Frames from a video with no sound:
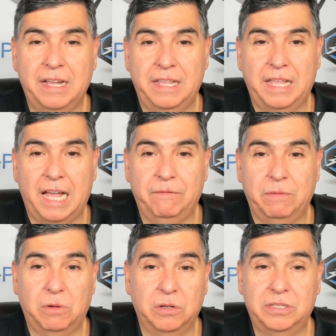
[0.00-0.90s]
They have
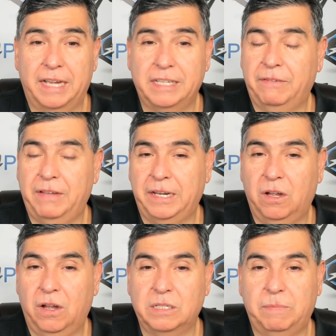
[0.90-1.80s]
the most size of any
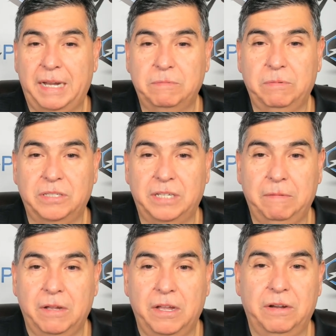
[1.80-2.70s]
college basketball
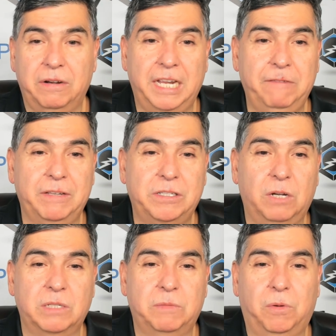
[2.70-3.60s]
team. Their defense,
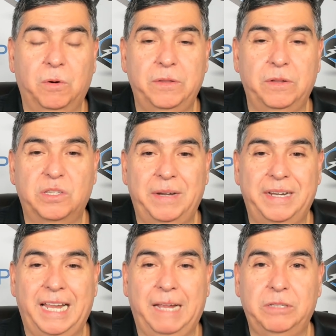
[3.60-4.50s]
though, was poor in those
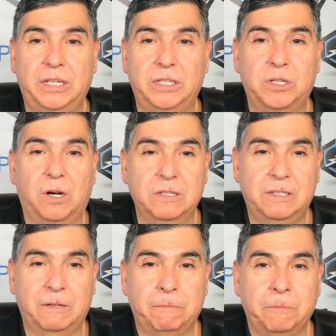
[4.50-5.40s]
three games in
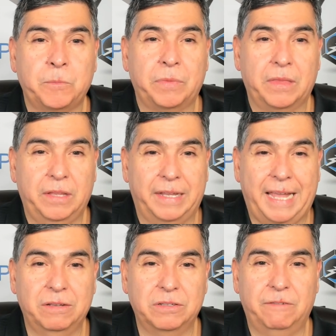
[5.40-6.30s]
Charleston. The
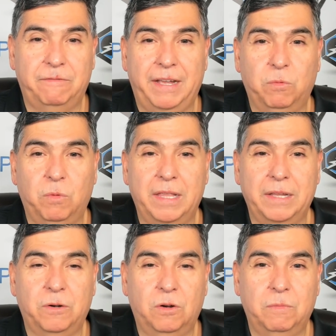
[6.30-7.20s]
Gaels defend well
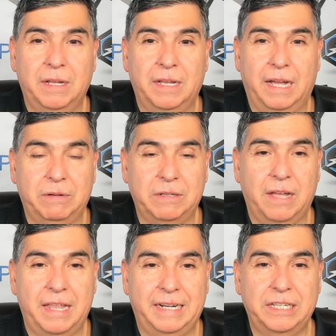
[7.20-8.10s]
at home. Uh, we
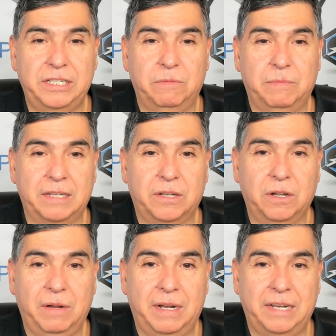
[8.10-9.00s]
saw that against New
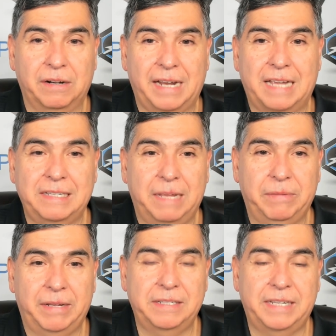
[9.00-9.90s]
Mexico and in their last
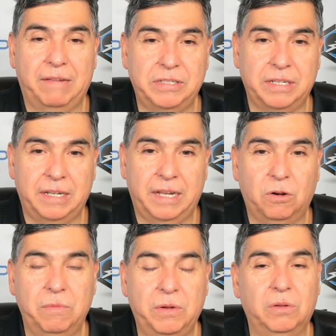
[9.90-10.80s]
game against Davidson. At
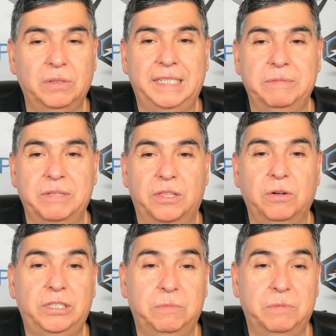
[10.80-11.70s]
home, they're holding teams at
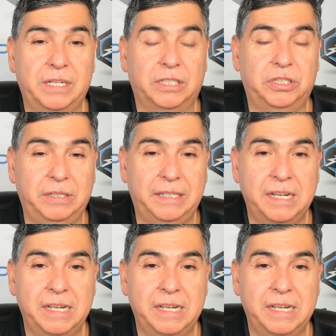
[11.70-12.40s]
32% shooting.